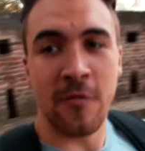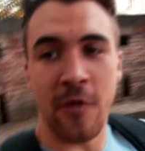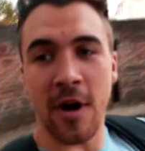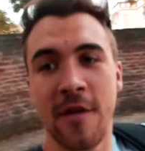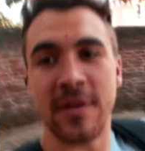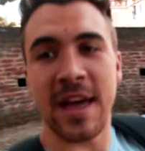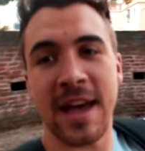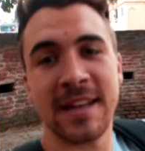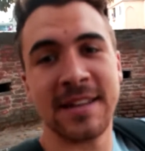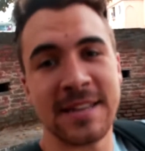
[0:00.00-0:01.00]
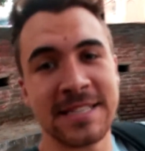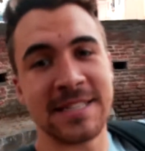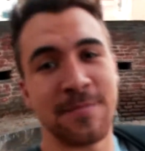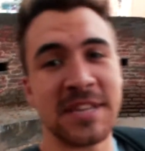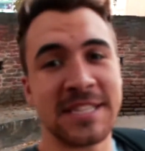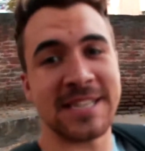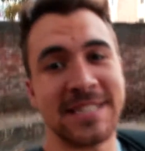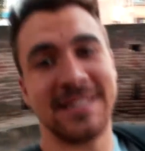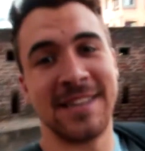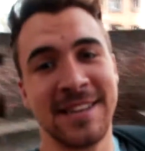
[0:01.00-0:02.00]
Right over there is the
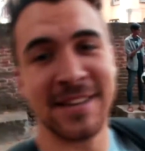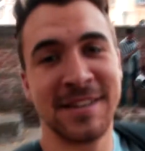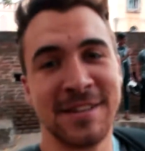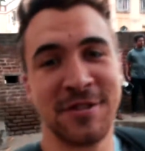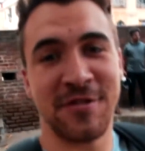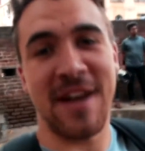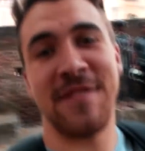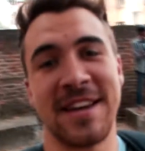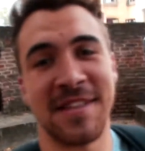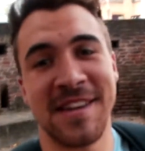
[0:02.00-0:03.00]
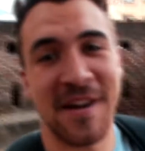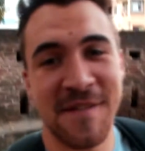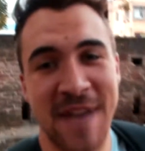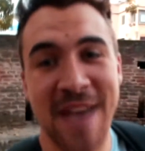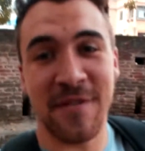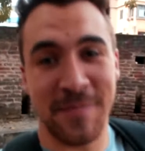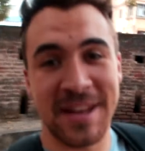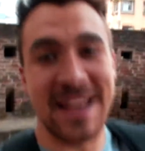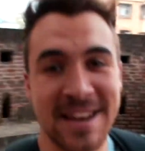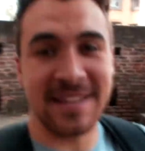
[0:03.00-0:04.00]
busiest traffic I think I've ever been in.